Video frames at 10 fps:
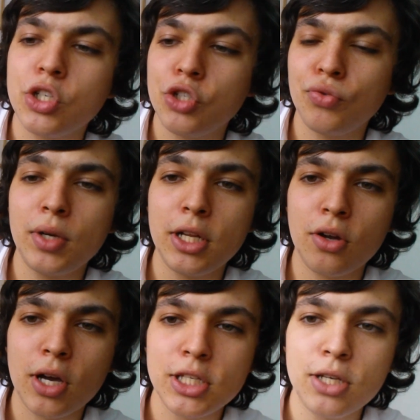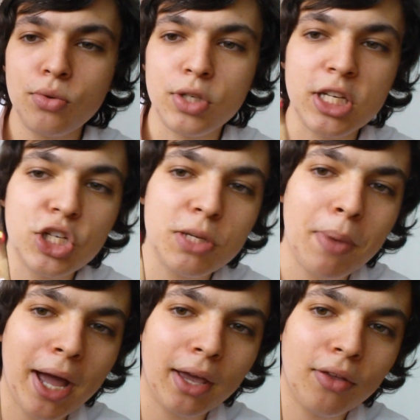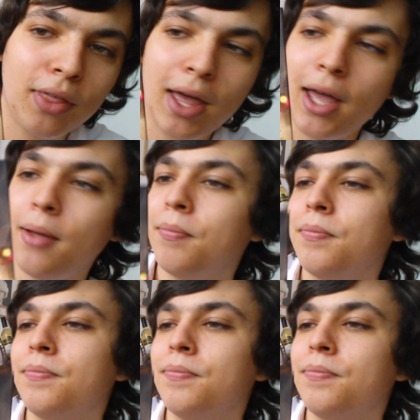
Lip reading: It's really nice, little digipack there.